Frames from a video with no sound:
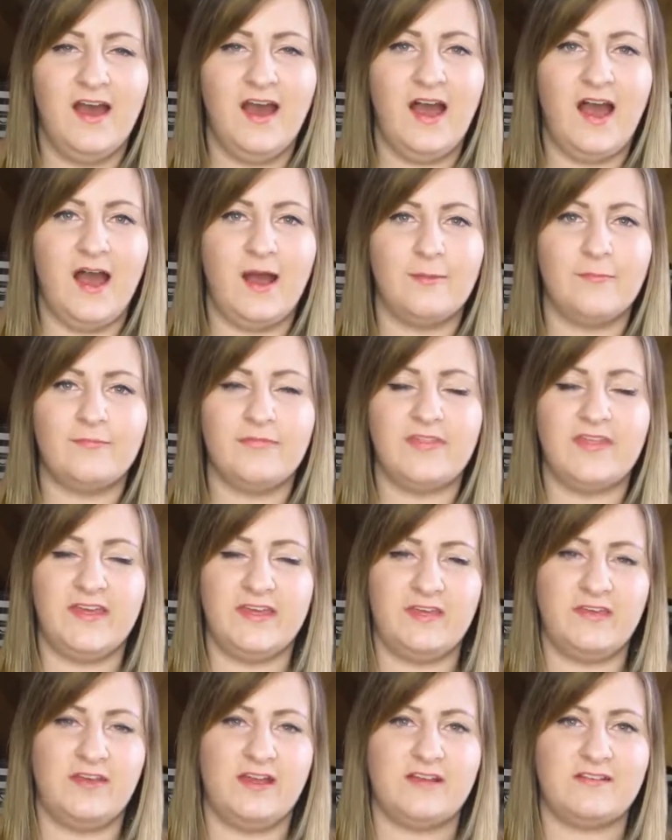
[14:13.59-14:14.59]
Um,
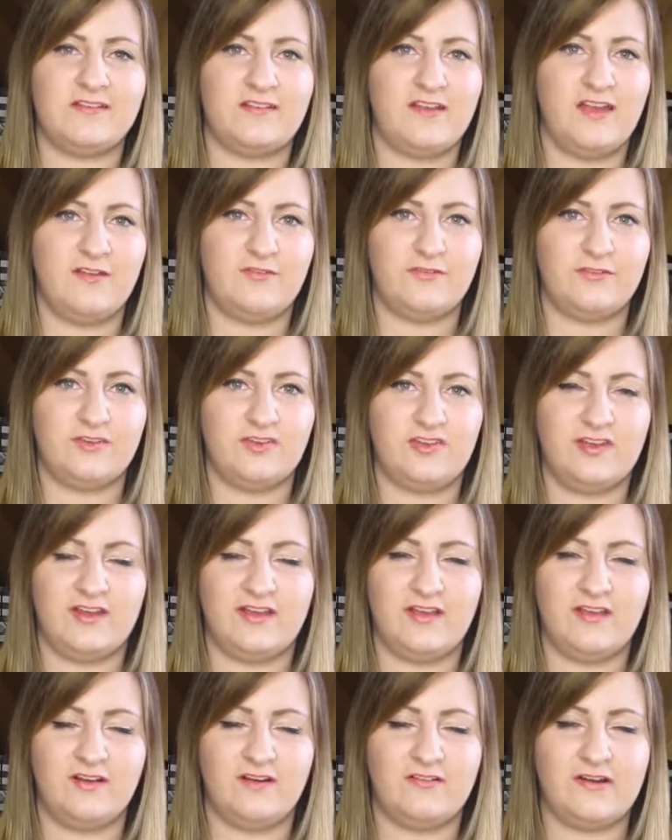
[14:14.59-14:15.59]
thank you guys again for
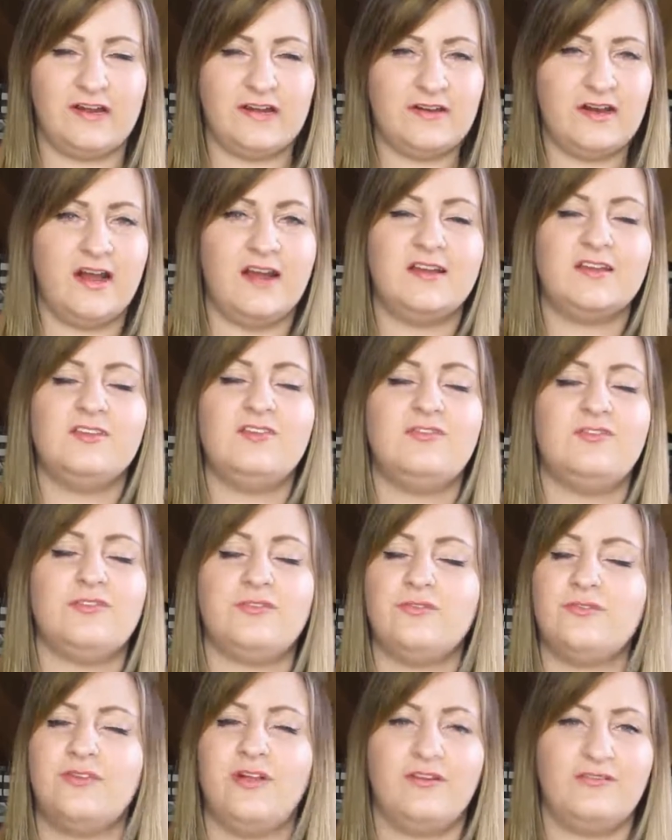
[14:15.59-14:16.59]
sticking around. I
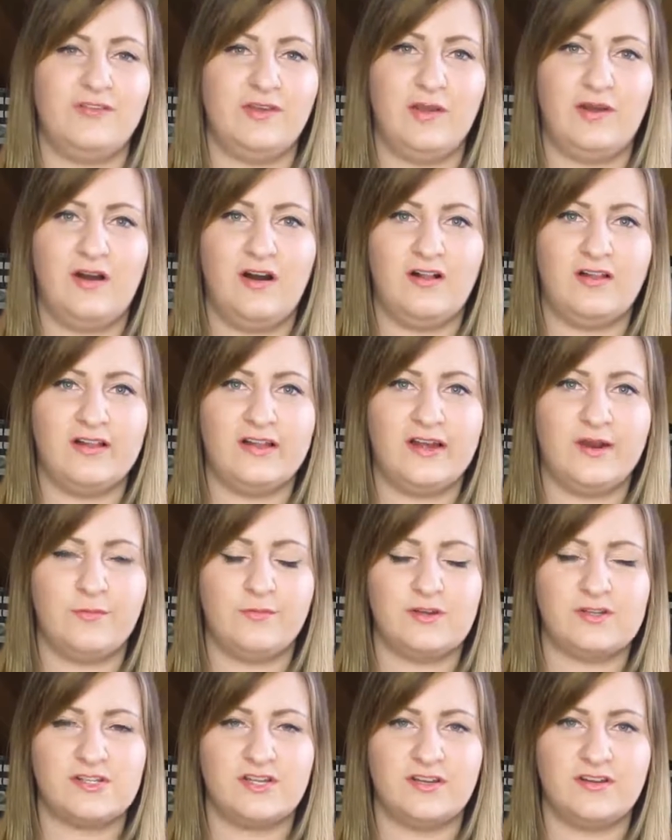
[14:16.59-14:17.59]
do love you all and
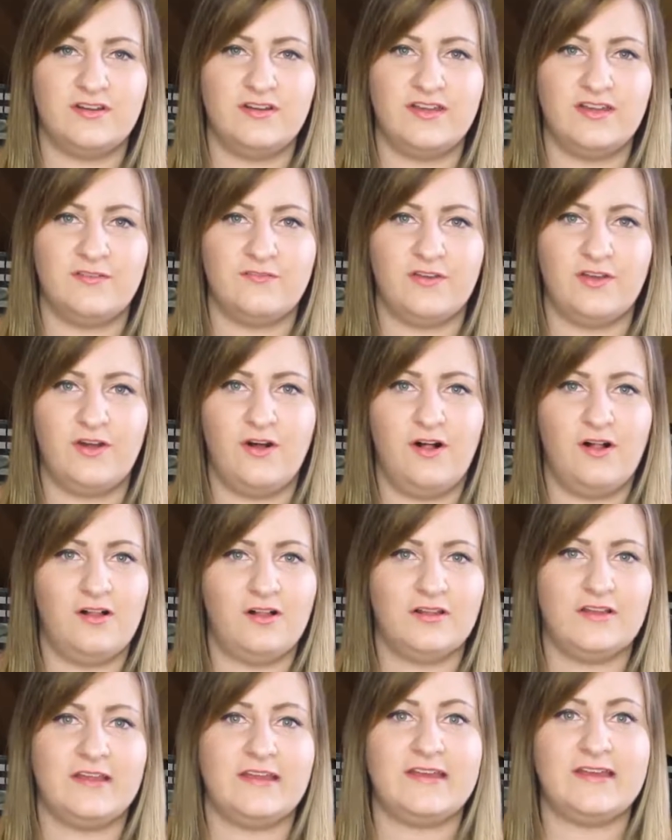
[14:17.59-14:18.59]
I wish I could give you
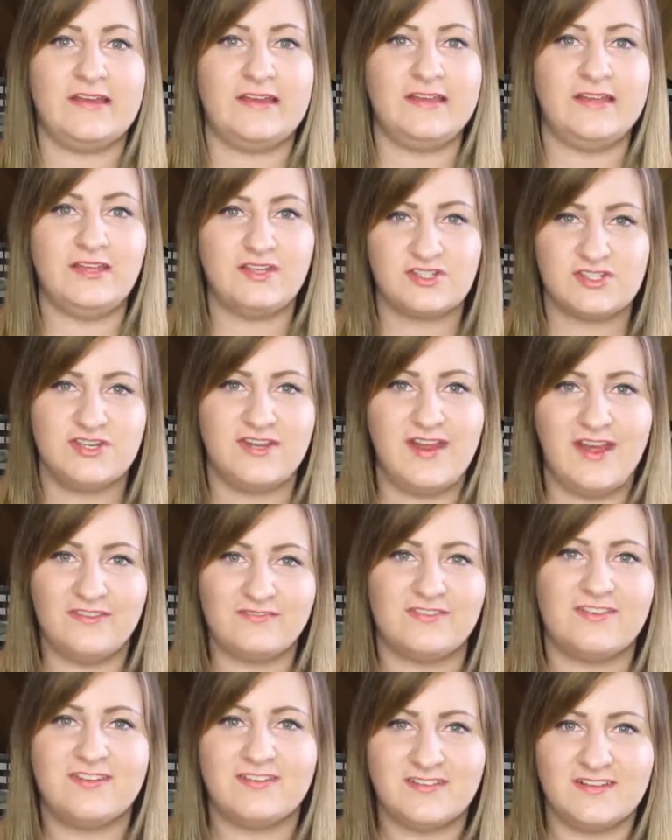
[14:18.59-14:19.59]
all, like each and
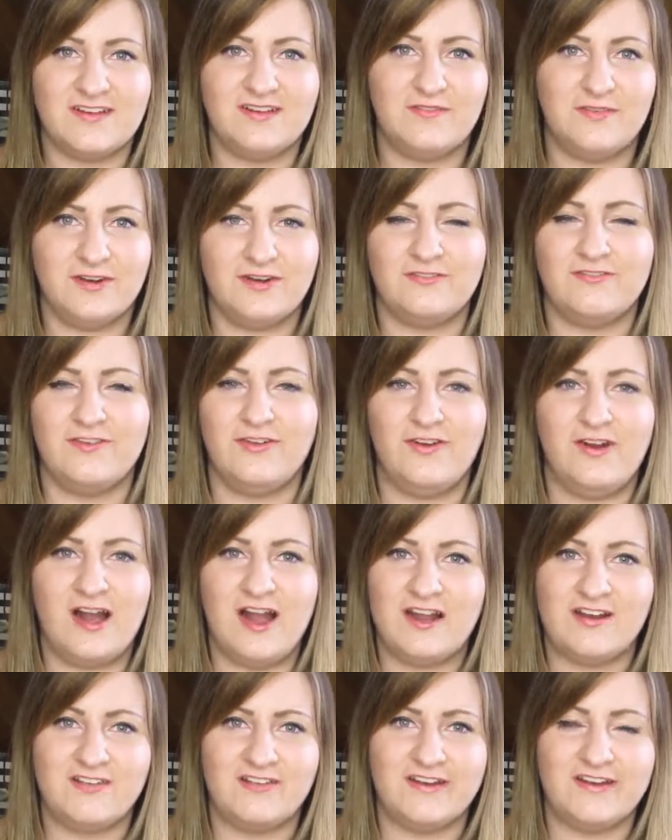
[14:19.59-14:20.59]
every single one of you a
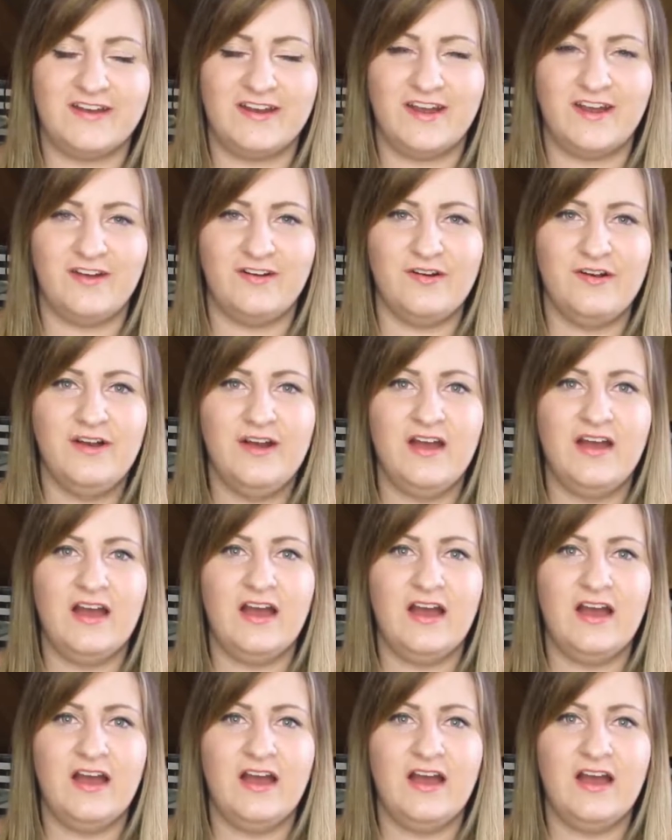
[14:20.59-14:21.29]
hug right now.